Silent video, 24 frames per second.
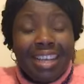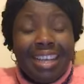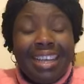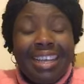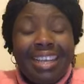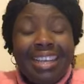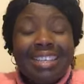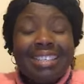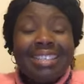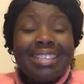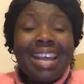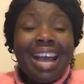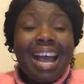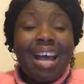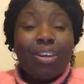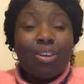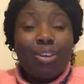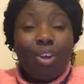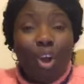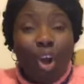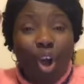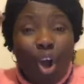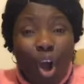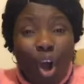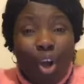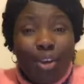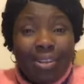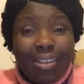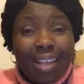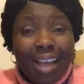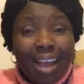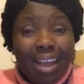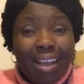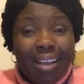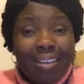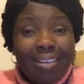Is an
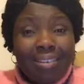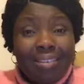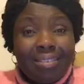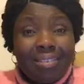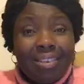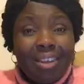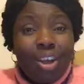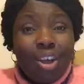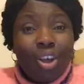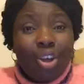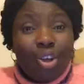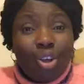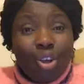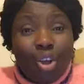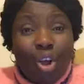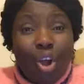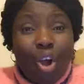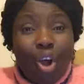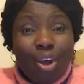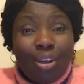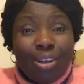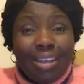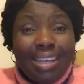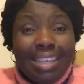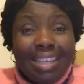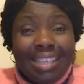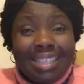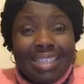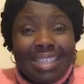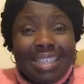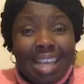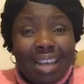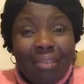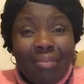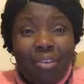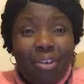order. God is
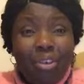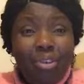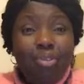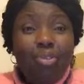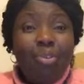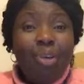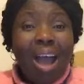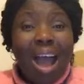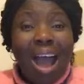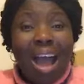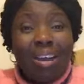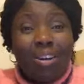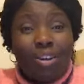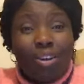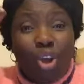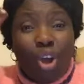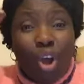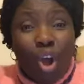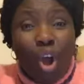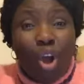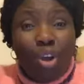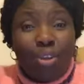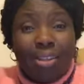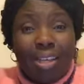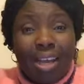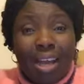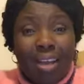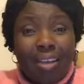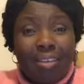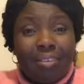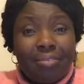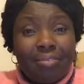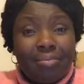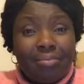giving you an order.